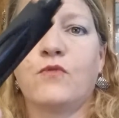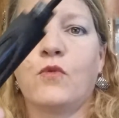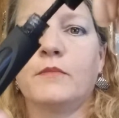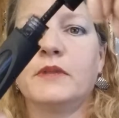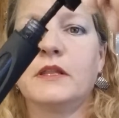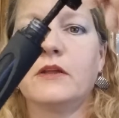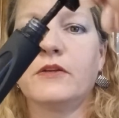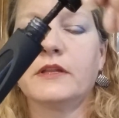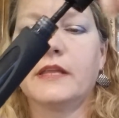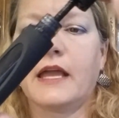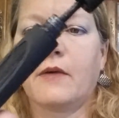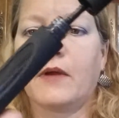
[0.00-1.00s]
formula.
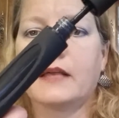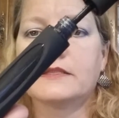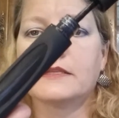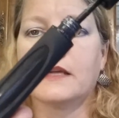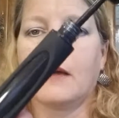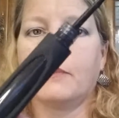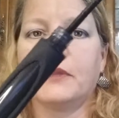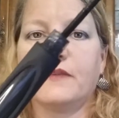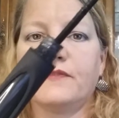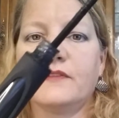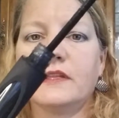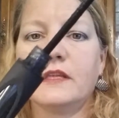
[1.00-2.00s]
It now has the
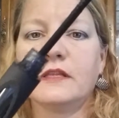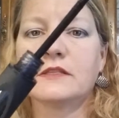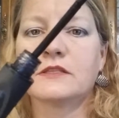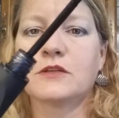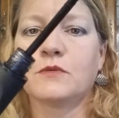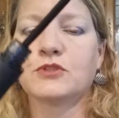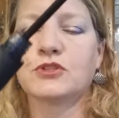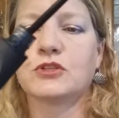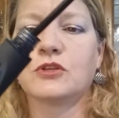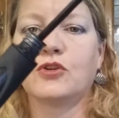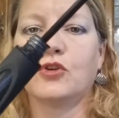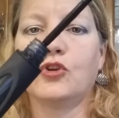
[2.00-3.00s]
uplift in it, so it's
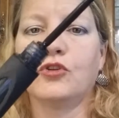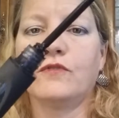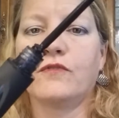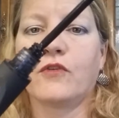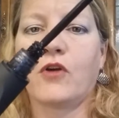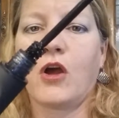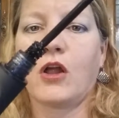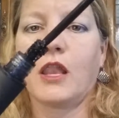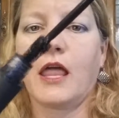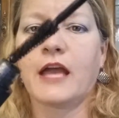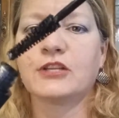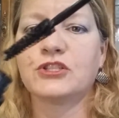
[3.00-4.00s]
good for our
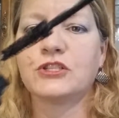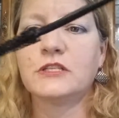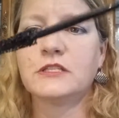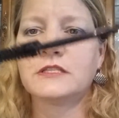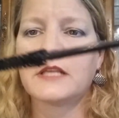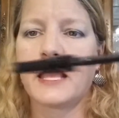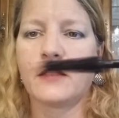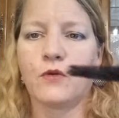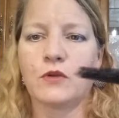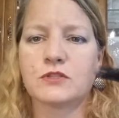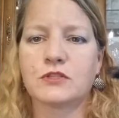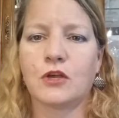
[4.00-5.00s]
lashes, and
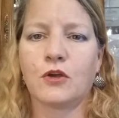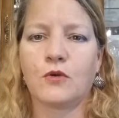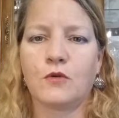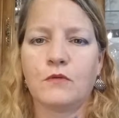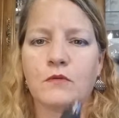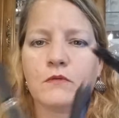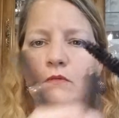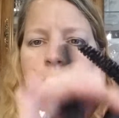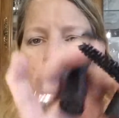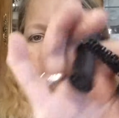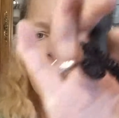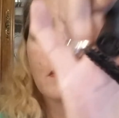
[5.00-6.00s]
also
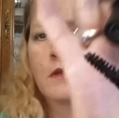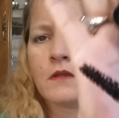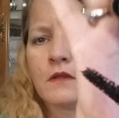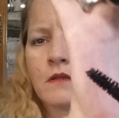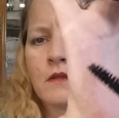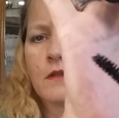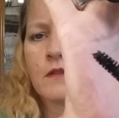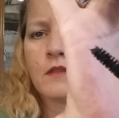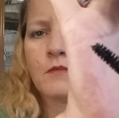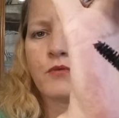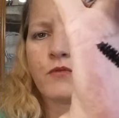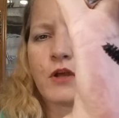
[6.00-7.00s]

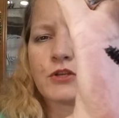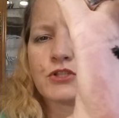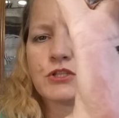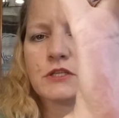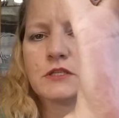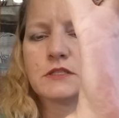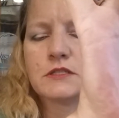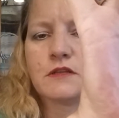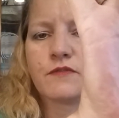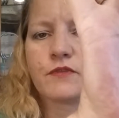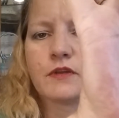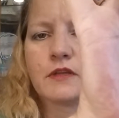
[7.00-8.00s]
the brush is
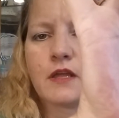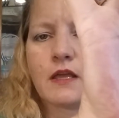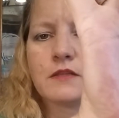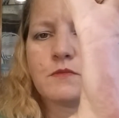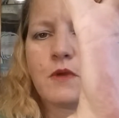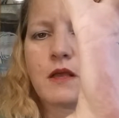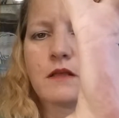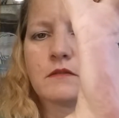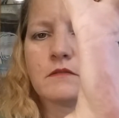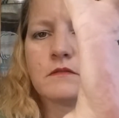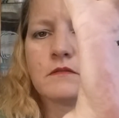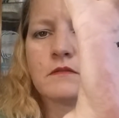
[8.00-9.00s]
different as well.